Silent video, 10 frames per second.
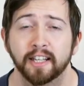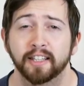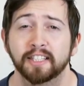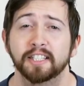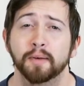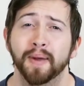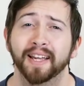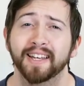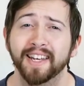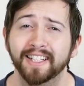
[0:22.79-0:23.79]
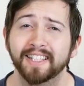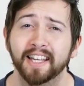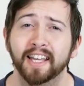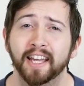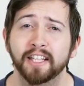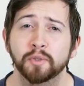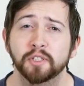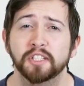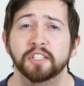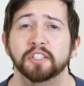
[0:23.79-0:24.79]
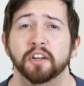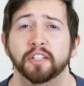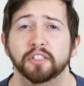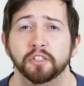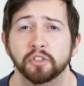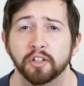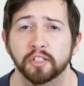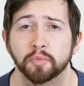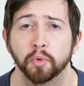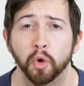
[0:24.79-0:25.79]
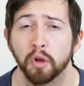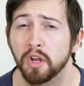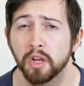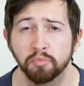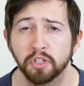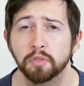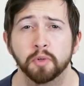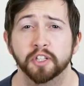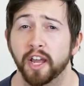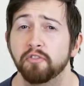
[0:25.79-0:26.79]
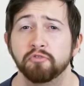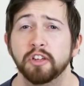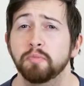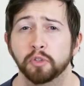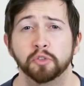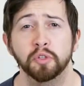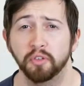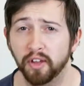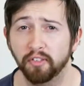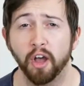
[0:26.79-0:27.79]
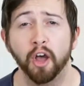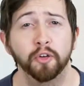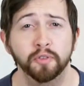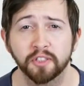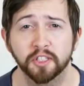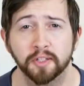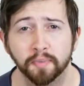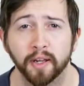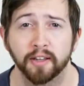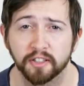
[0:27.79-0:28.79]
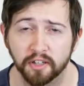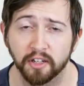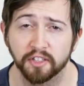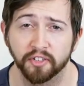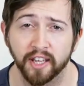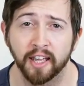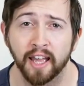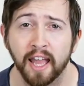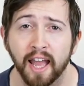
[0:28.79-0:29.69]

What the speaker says: This is a magnetic case which is designed to transport pretty much every model you've ever owned, judging by the size of it.